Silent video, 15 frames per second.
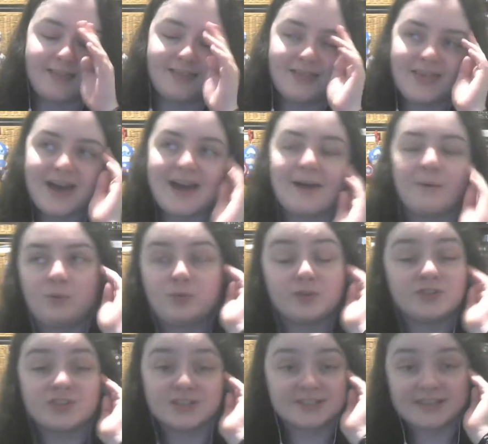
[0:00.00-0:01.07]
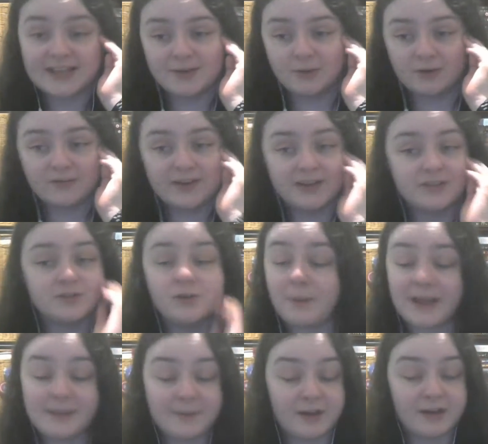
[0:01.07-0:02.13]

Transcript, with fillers: That would just set you off, and I do not blame